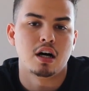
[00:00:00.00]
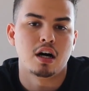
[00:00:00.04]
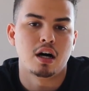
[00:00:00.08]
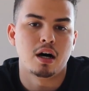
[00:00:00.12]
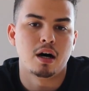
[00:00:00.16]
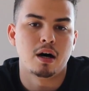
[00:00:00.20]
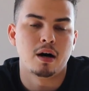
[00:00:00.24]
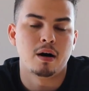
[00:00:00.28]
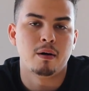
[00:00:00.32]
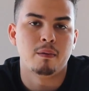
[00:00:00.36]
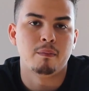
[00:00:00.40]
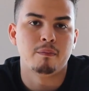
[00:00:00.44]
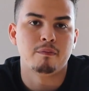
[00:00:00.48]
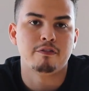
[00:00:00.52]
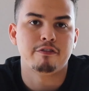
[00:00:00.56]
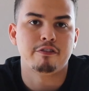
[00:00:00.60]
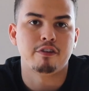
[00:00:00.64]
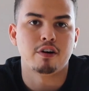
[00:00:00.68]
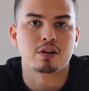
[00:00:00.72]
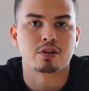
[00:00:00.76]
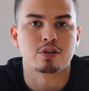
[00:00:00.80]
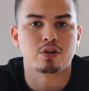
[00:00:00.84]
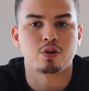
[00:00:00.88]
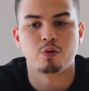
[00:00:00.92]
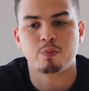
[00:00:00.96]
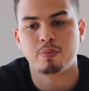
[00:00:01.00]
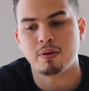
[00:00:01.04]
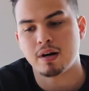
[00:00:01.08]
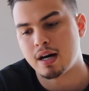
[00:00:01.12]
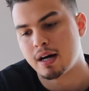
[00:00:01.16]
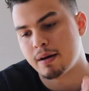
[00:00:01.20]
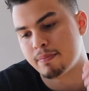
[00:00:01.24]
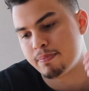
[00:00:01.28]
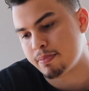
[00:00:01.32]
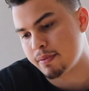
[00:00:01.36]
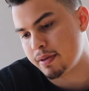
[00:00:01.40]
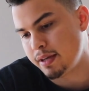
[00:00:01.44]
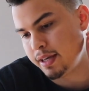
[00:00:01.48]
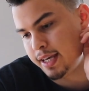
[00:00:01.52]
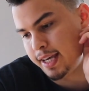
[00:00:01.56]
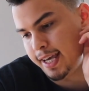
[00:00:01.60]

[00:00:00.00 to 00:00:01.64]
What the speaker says: Funko Pop.